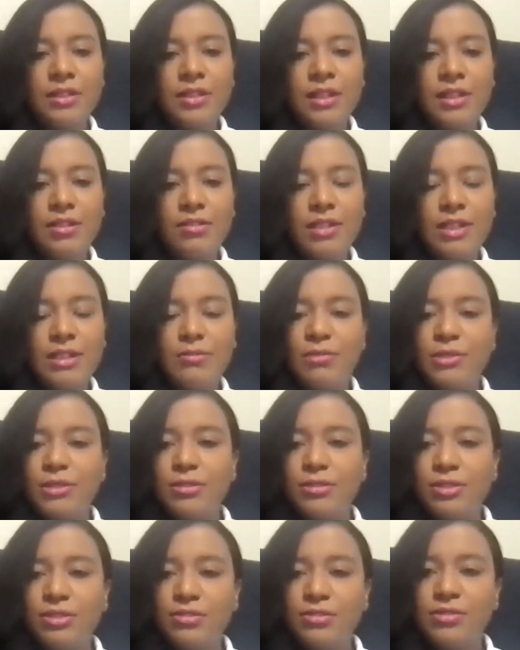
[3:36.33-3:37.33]
how I
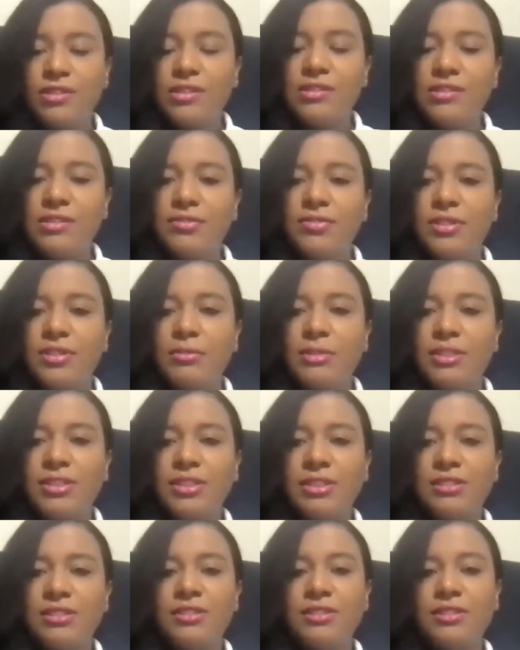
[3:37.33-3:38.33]
will use this
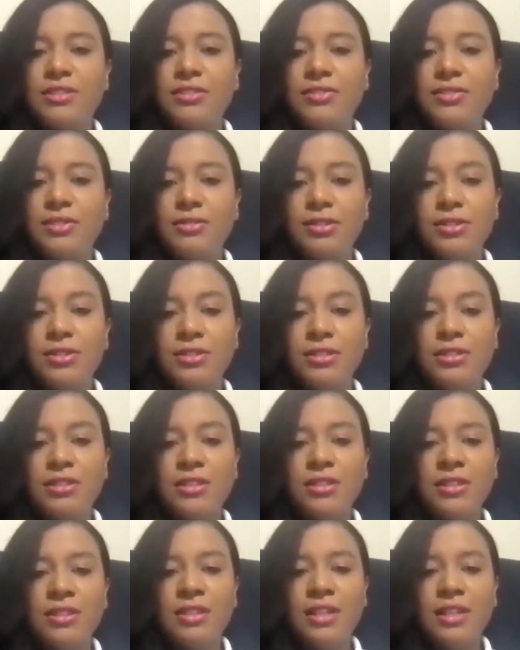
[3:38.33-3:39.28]
information in the future,